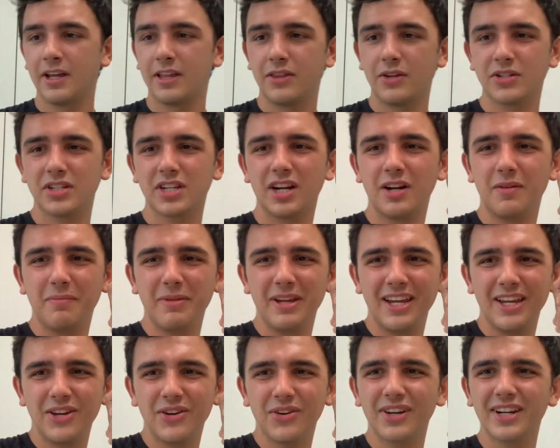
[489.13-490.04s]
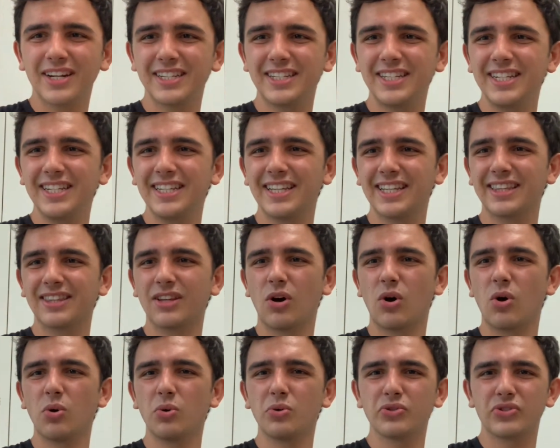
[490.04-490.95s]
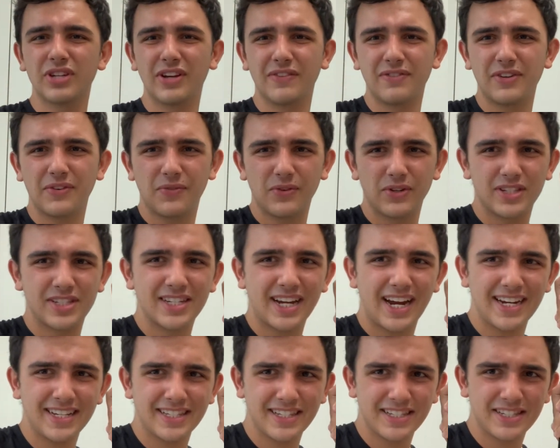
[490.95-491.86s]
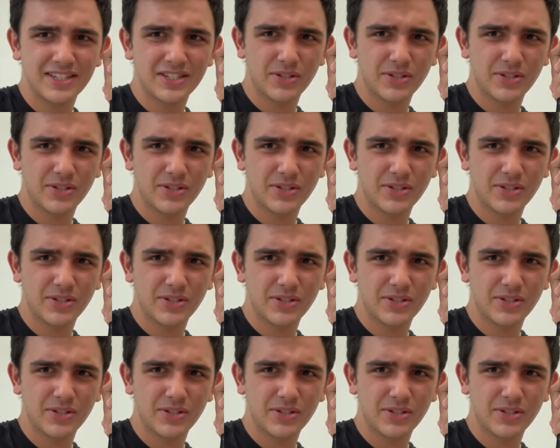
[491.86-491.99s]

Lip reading: You're going to see that the holes have different sizes.